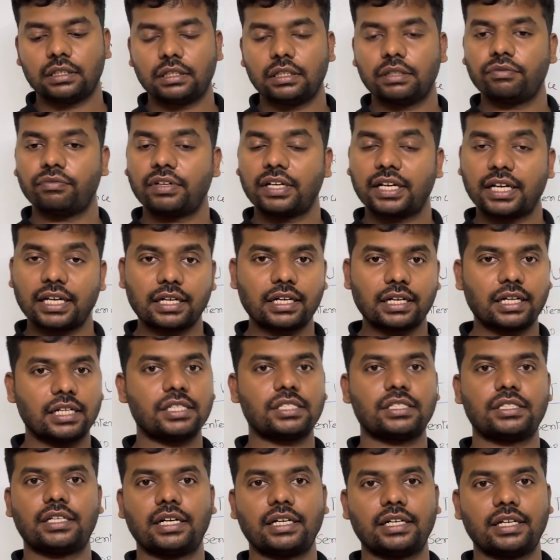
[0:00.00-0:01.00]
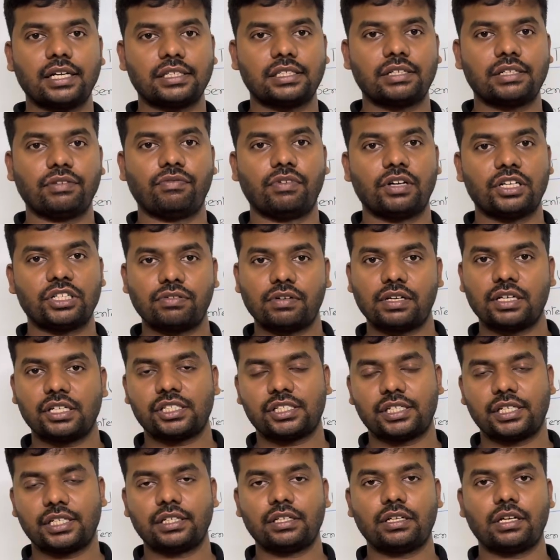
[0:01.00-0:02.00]
we can consider it as a virtual
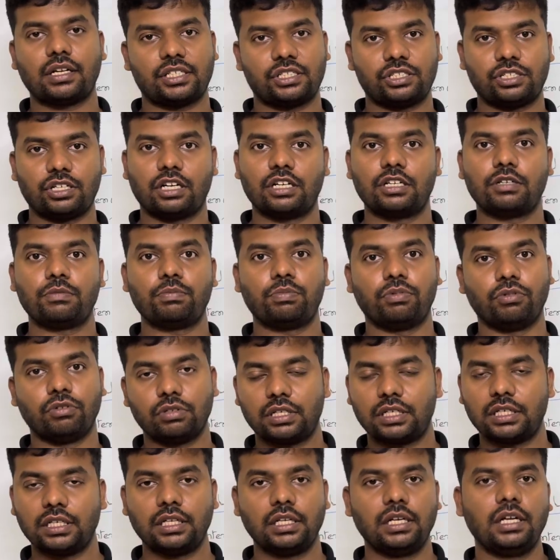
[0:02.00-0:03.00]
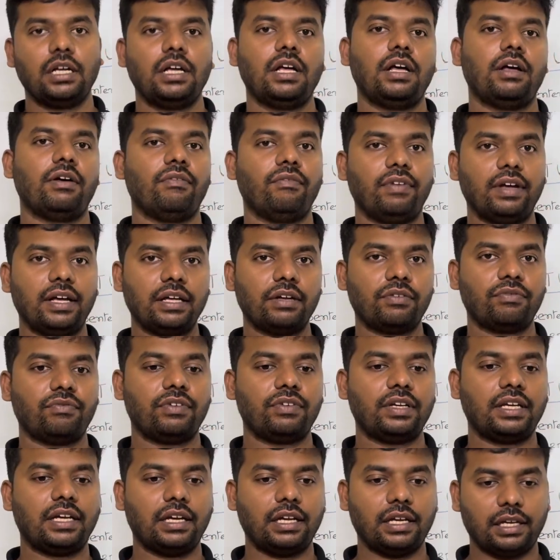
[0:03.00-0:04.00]
assistant or a chatbot where
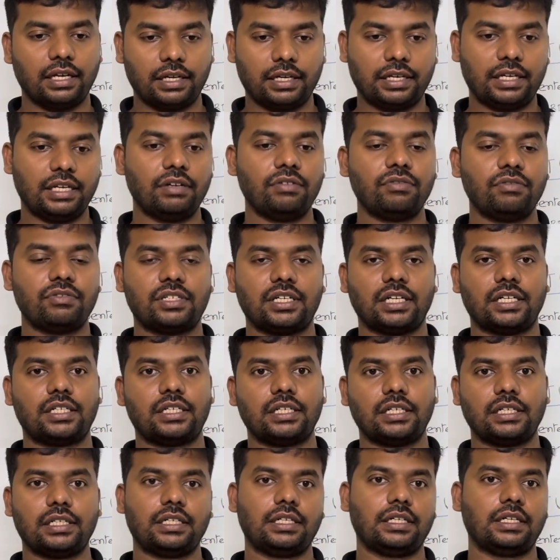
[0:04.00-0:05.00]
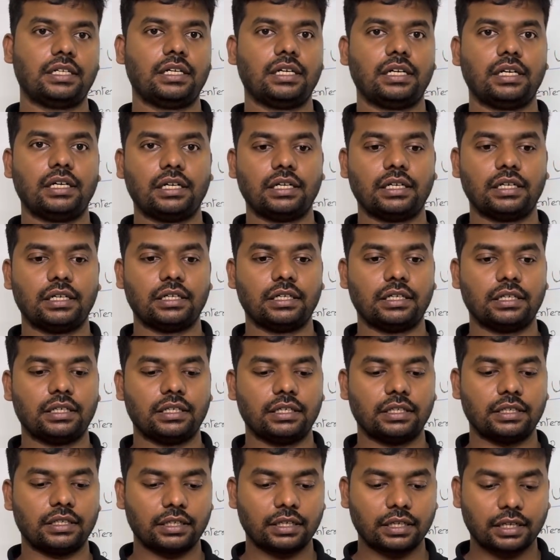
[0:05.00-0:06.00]
we give certain
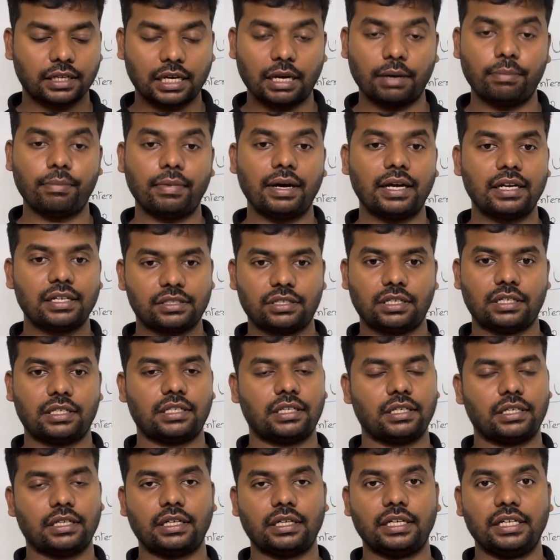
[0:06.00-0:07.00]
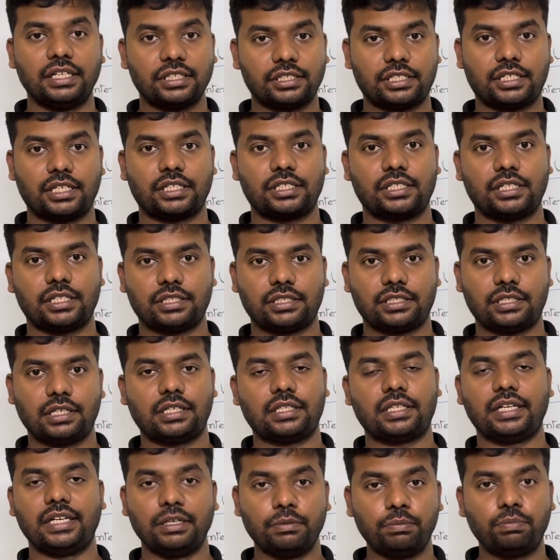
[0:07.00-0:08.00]
commands or the instructions or the
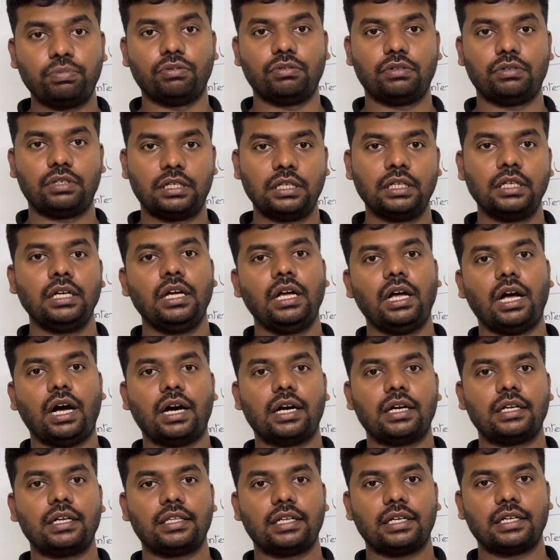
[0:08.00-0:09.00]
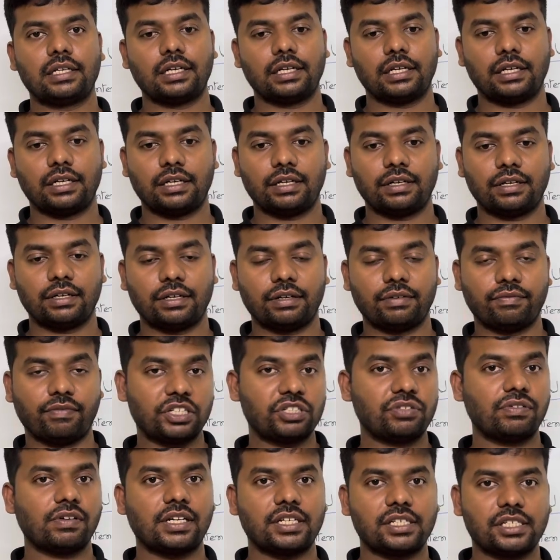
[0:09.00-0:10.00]
input, and that
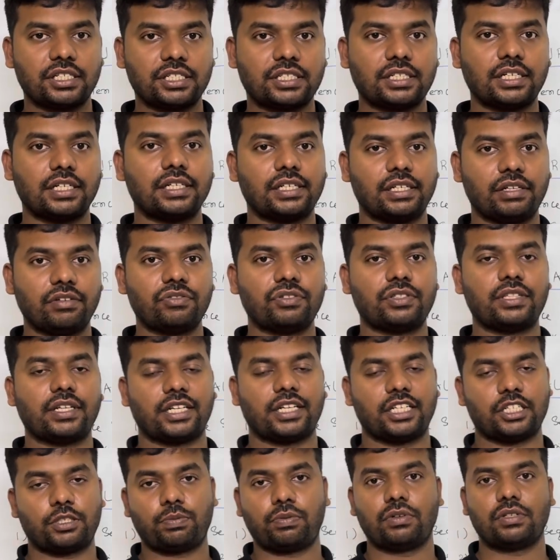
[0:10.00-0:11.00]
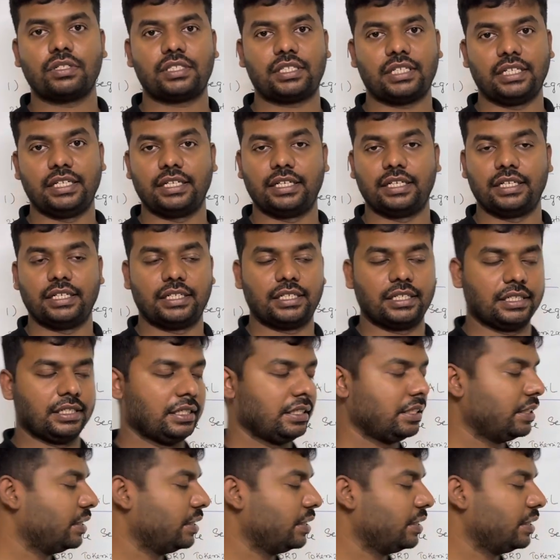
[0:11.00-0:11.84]
virtual assistant gives the response in return.